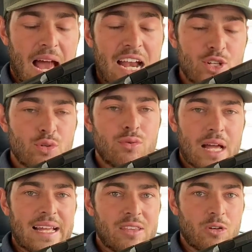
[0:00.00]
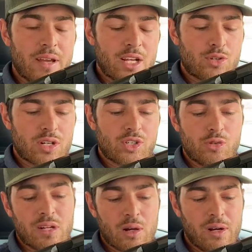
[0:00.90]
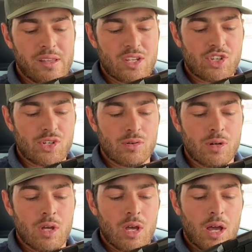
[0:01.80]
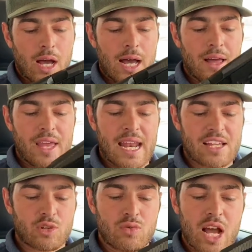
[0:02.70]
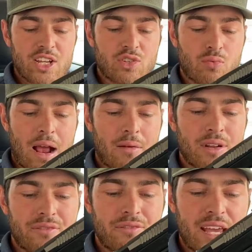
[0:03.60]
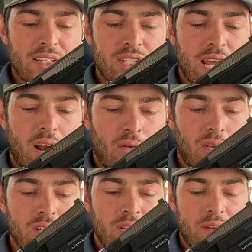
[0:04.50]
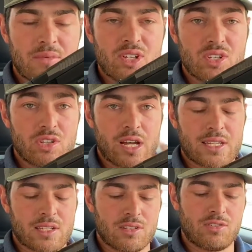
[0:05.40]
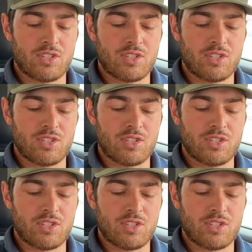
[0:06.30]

I do like the Omega trigger shoe, but going to this shoe, it has a nice rounded face, and I'll roll in some images so you guys can